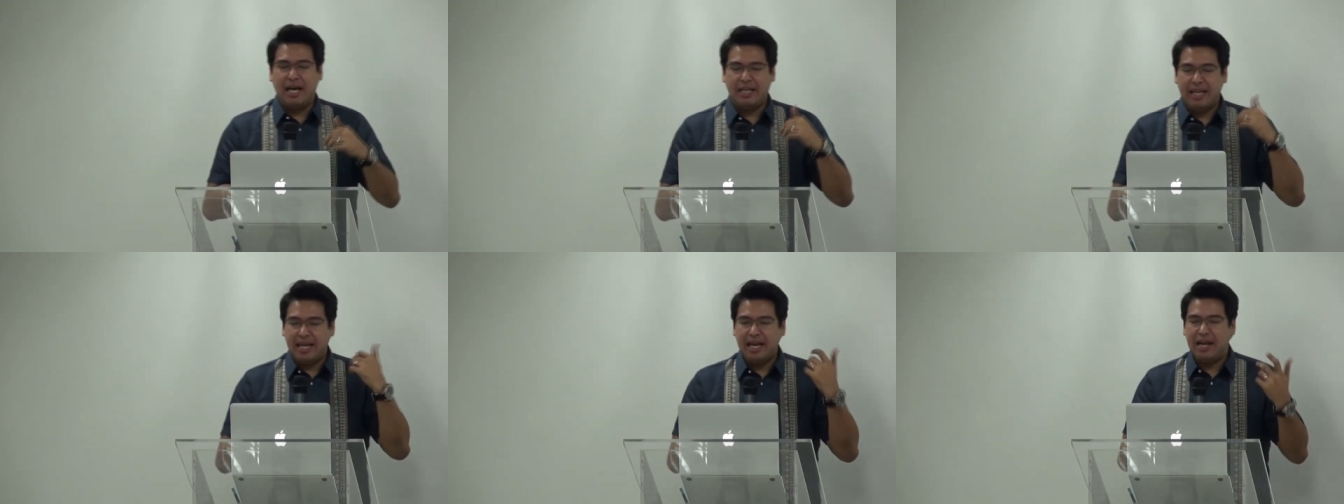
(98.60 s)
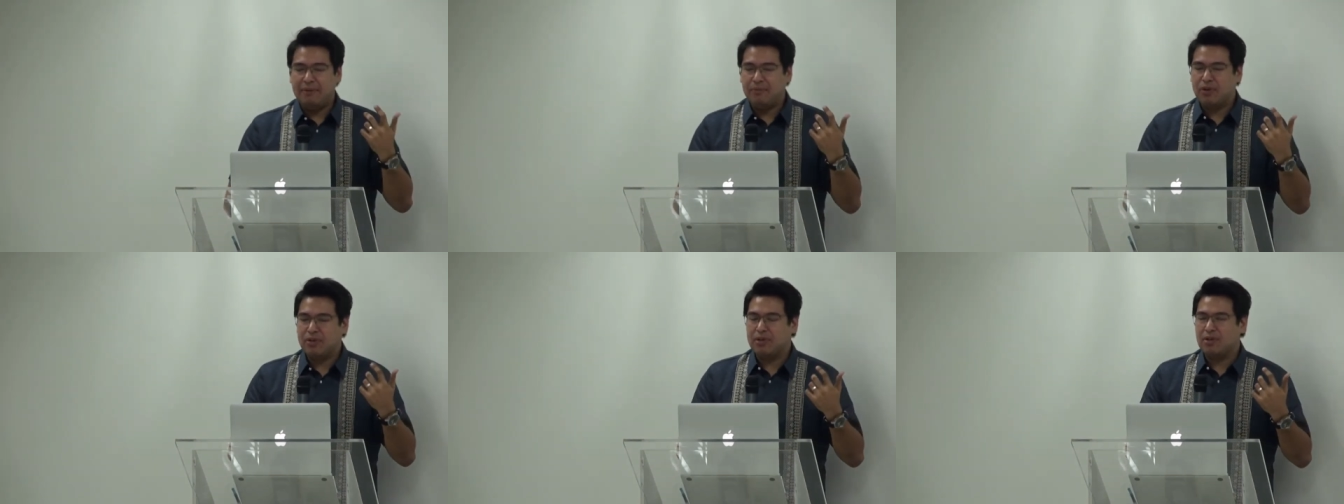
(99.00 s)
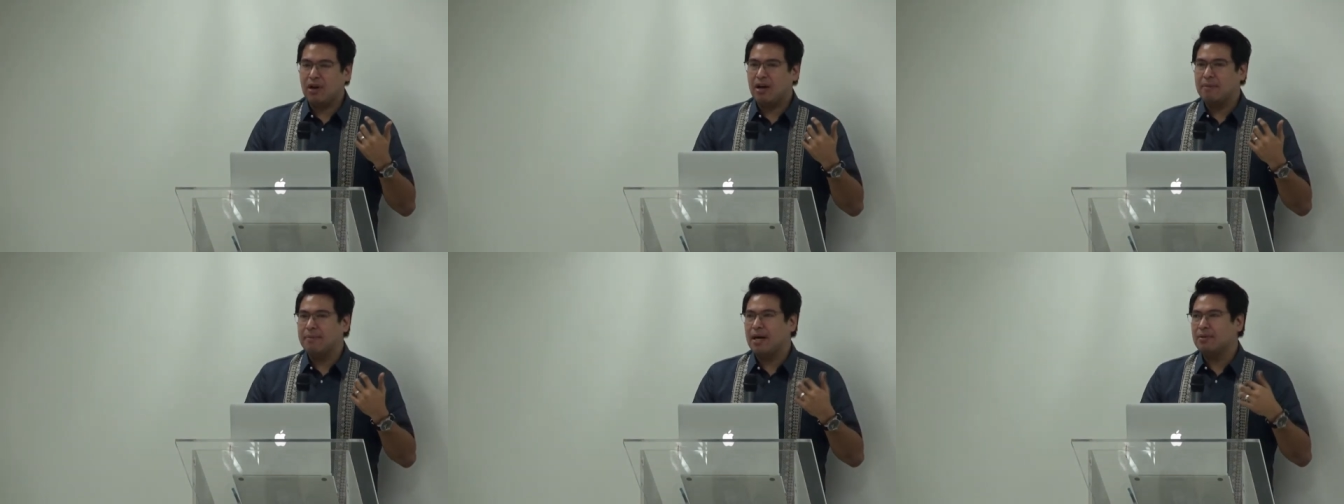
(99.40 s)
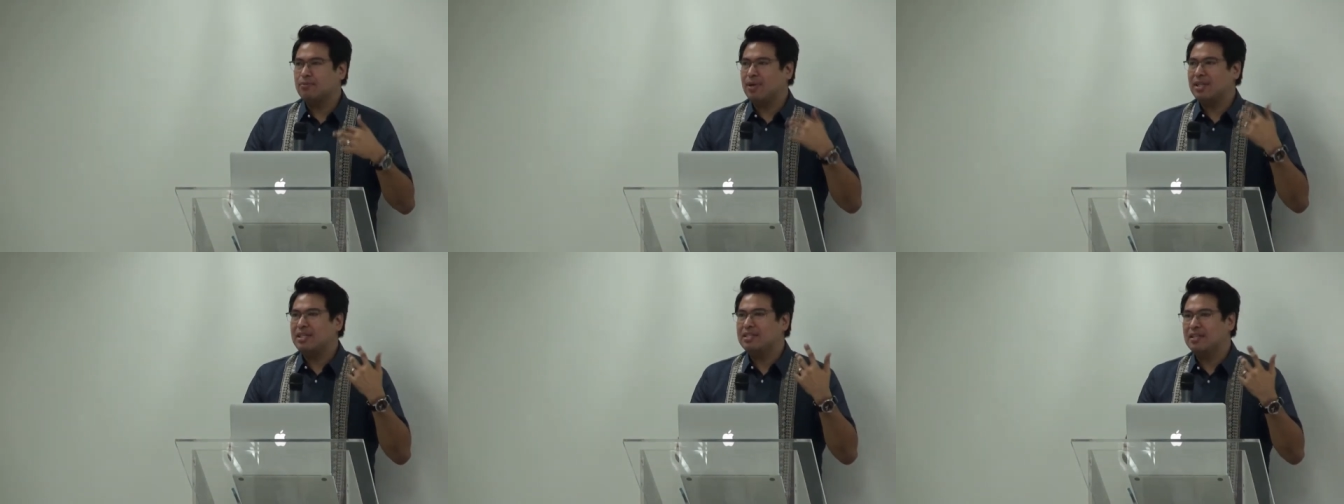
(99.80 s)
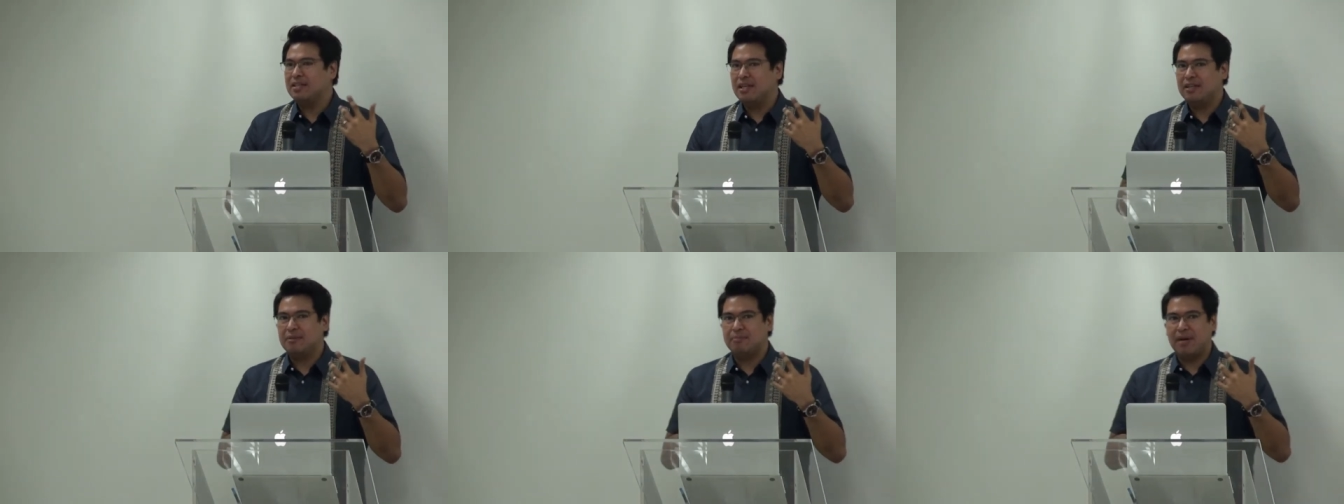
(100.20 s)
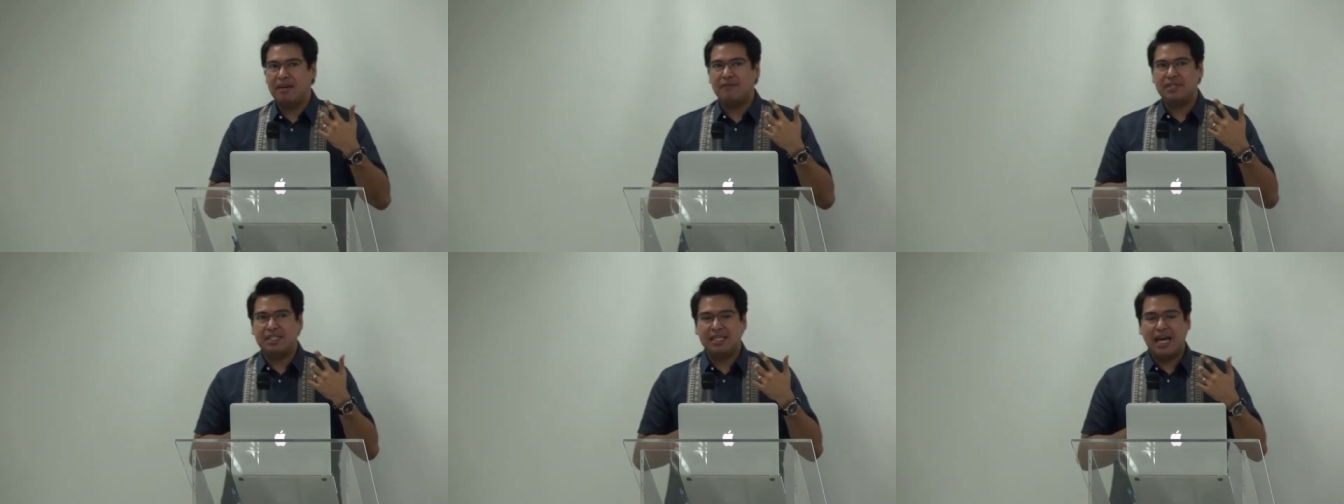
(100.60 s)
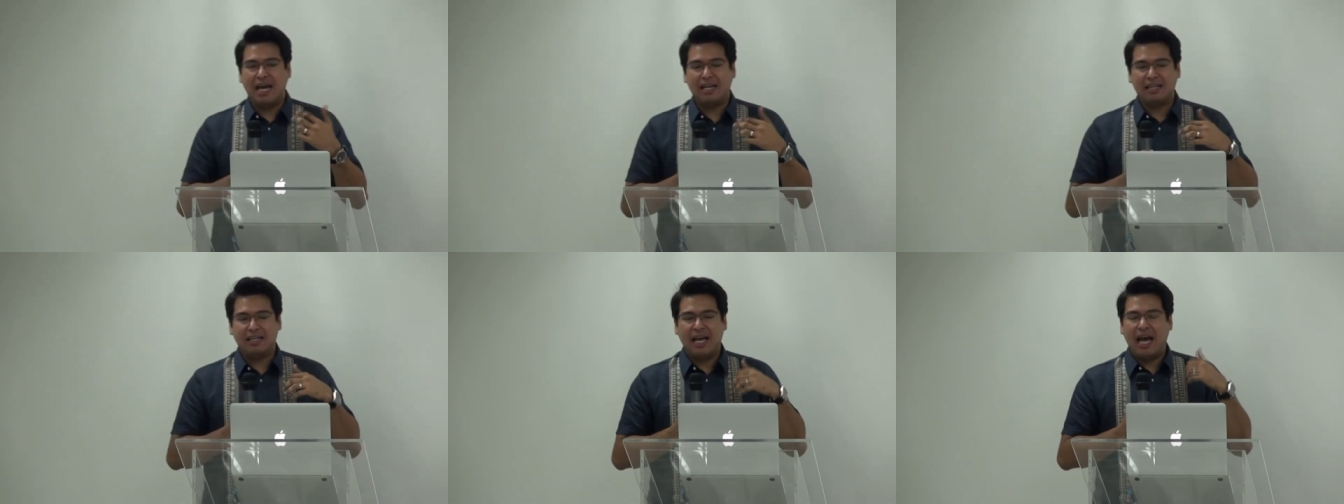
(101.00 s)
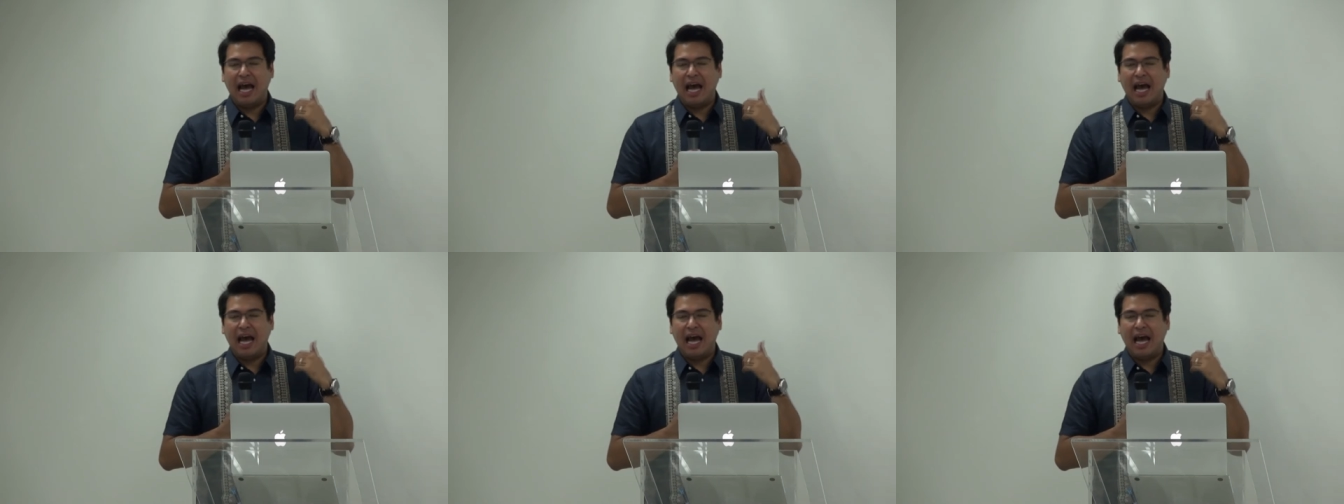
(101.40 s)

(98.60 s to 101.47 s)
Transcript: But then I'm going to talk about what is the Data Privacy Act,